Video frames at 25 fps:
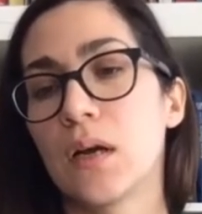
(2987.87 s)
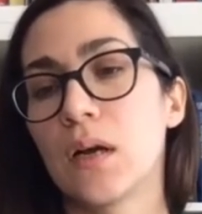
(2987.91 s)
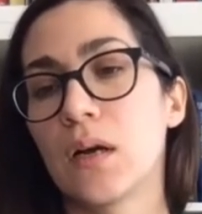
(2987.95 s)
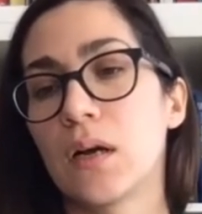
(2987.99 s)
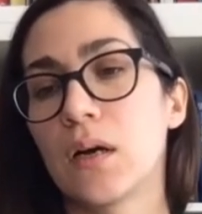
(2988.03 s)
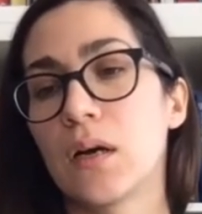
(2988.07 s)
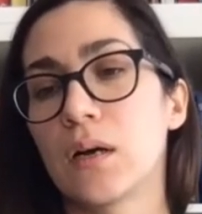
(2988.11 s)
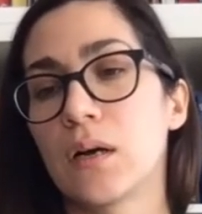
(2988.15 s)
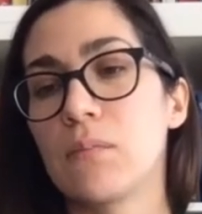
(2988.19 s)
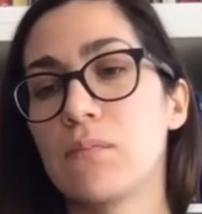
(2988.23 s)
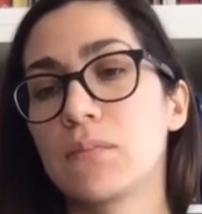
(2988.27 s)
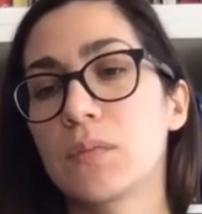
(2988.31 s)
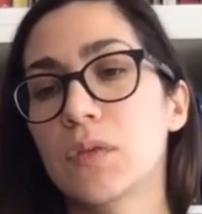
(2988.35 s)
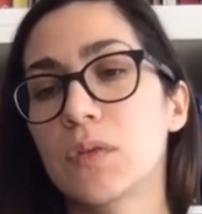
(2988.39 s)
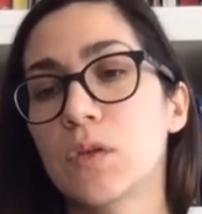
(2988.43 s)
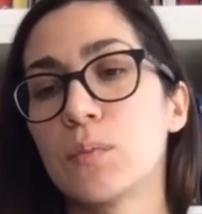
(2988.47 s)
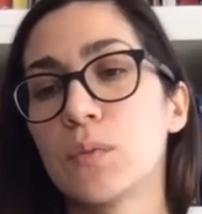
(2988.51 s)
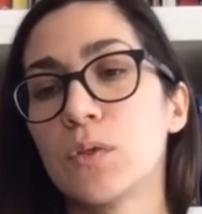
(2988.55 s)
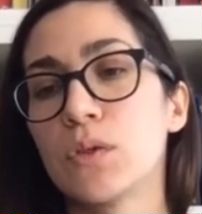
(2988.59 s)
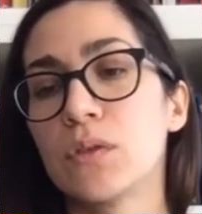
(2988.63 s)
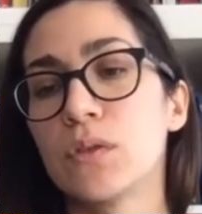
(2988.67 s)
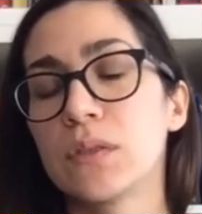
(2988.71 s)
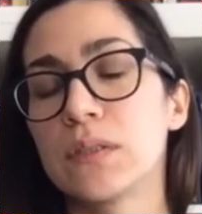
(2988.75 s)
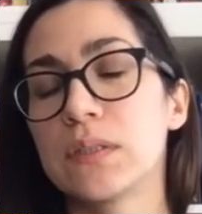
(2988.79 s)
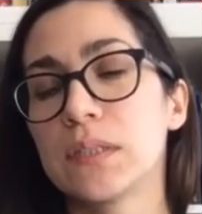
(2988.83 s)
um,
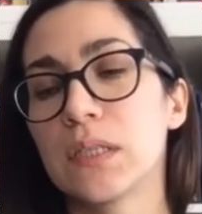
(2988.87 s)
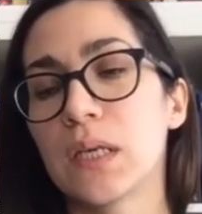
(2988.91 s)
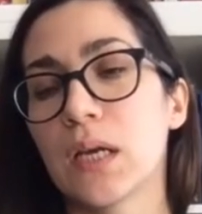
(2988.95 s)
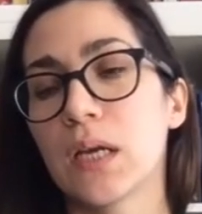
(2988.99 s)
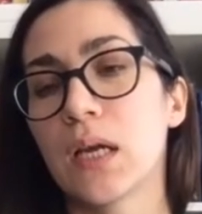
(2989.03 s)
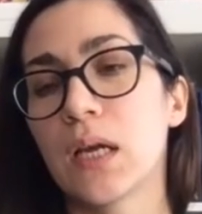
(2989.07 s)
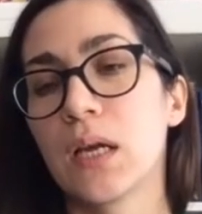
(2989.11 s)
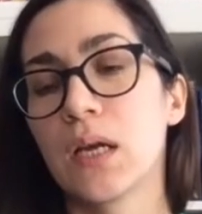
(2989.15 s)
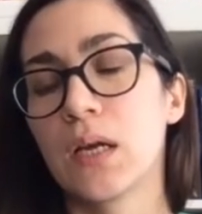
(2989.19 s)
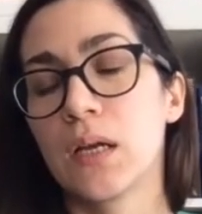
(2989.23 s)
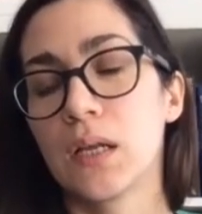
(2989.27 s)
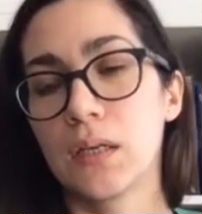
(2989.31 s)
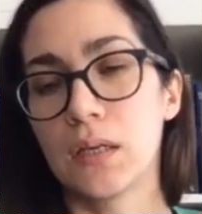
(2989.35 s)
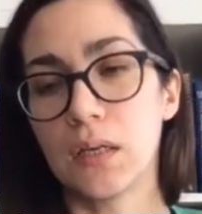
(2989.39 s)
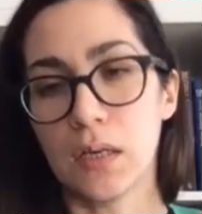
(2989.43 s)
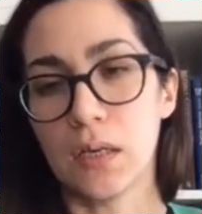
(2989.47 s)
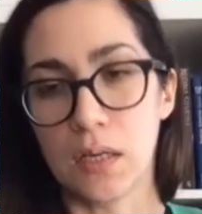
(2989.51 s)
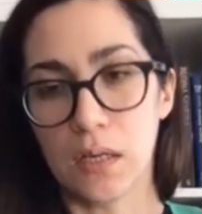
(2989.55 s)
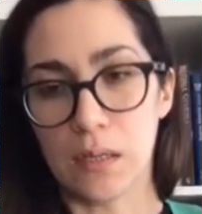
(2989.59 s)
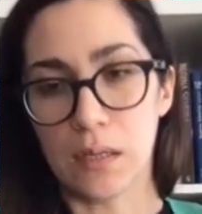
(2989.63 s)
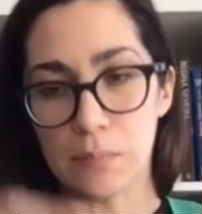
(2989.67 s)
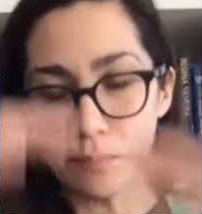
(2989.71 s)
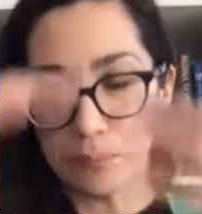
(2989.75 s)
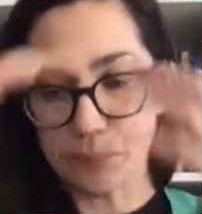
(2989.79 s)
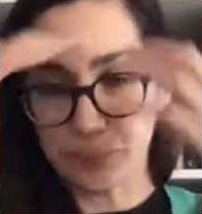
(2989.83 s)
community,
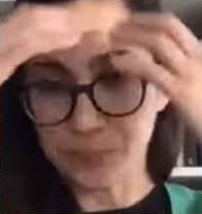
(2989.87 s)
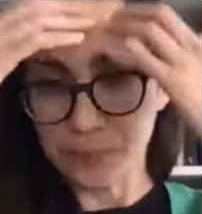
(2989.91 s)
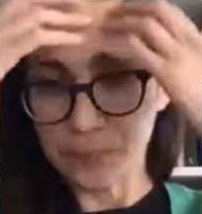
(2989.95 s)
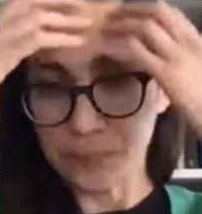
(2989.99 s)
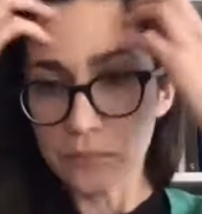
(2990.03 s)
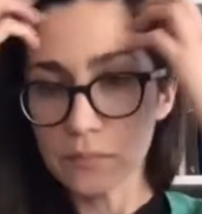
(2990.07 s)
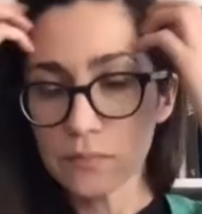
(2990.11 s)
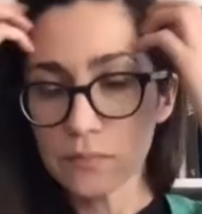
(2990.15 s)
um,